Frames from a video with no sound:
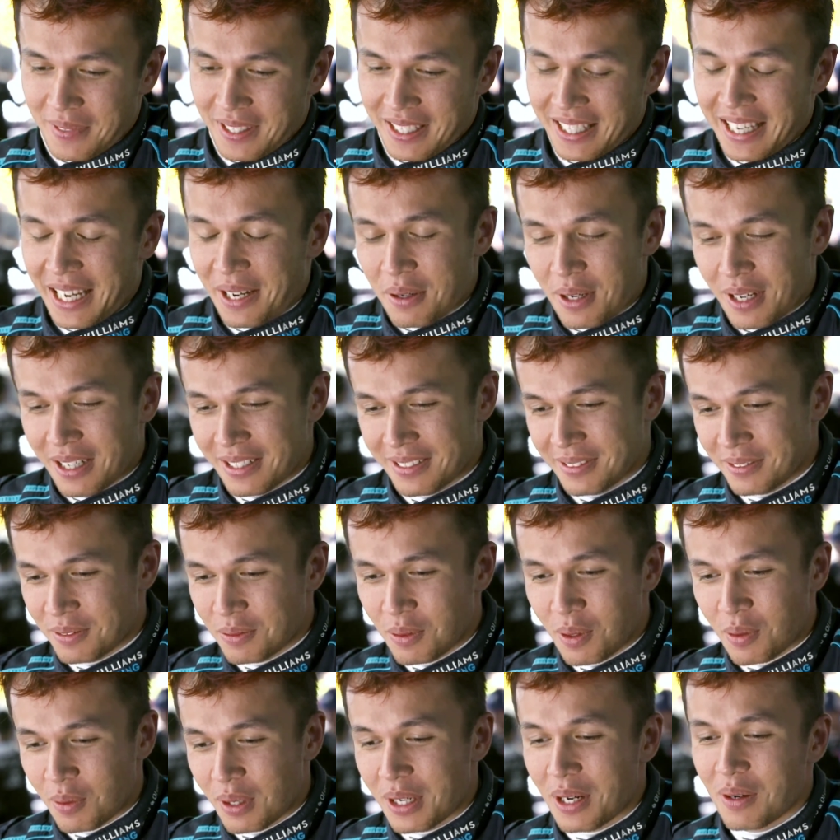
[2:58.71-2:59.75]

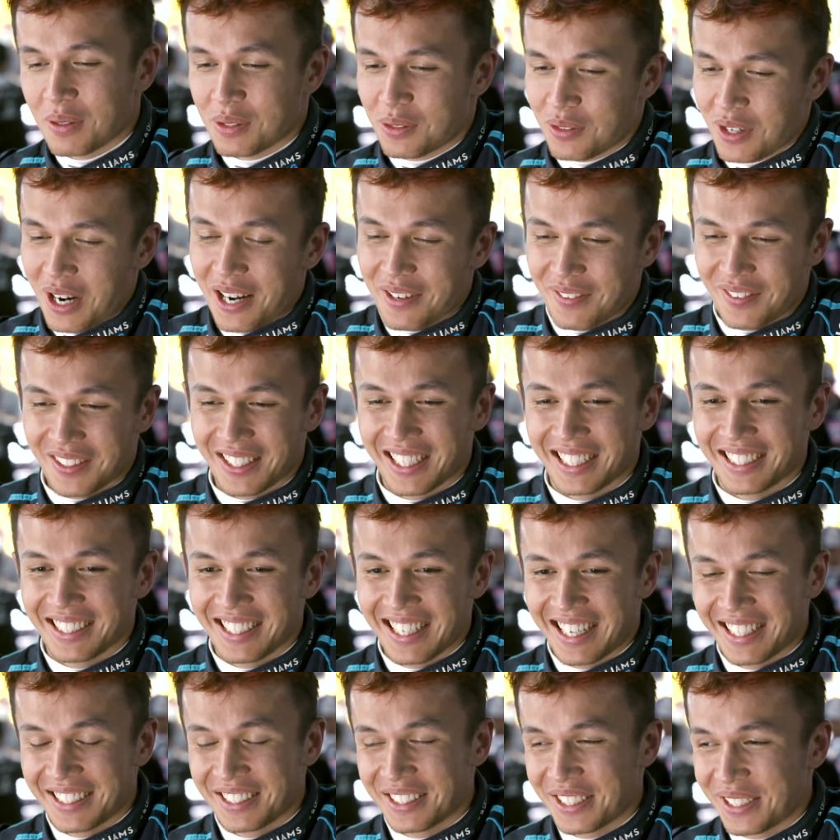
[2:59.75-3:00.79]
when I was driving,
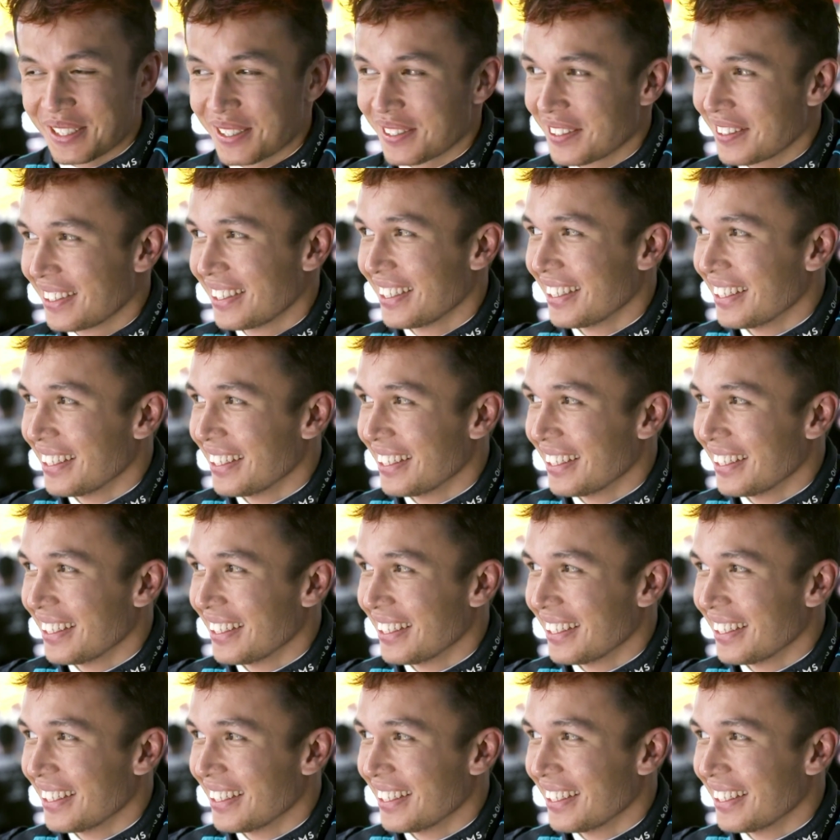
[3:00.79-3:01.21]
I knew